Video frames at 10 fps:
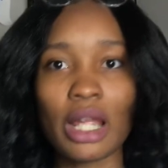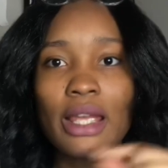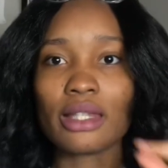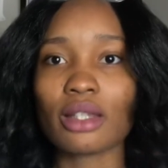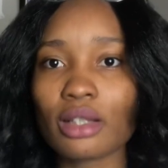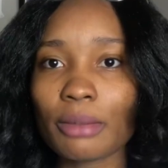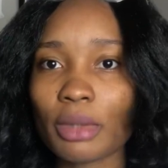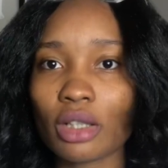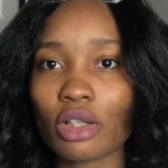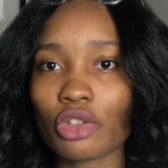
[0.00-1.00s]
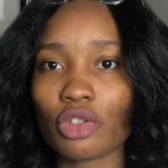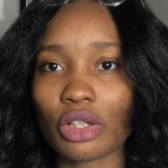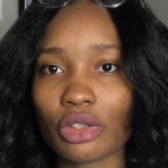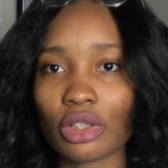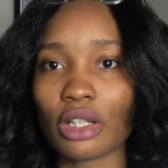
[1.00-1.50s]
Is there going to be a
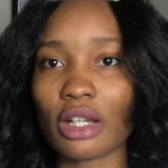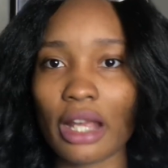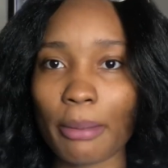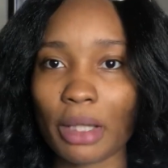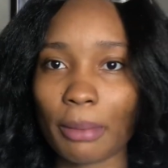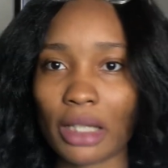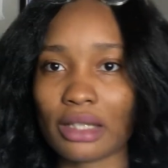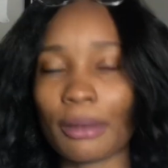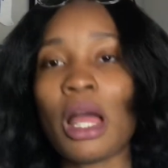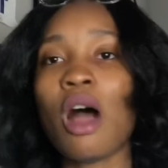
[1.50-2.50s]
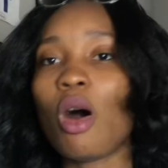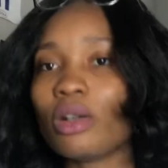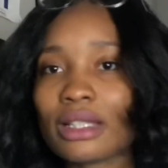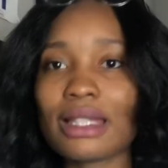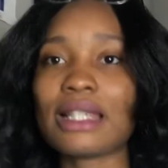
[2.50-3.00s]
construction on the day I pick my exam? All
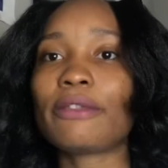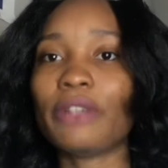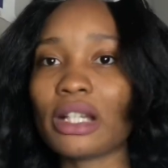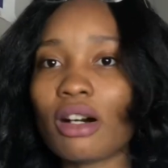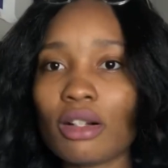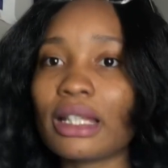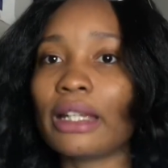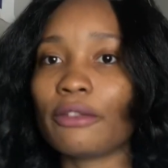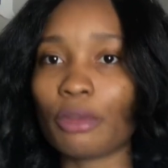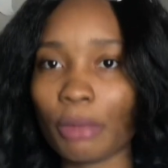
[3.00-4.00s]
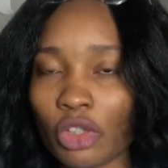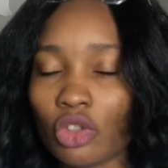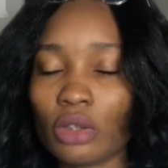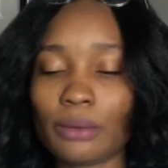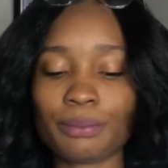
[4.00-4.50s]
those things, find out all that
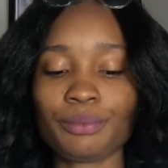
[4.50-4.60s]
information.